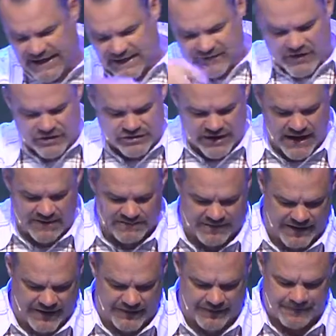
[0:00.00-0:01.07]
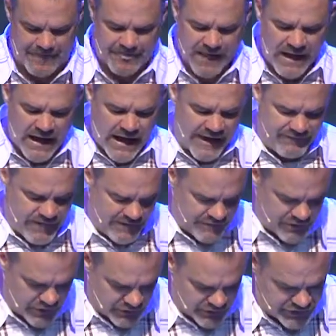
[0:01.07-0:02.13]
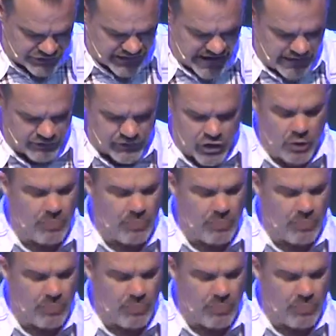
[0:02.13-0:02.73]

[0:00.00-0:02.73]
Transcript: the end of our time together. Have you ever noticed how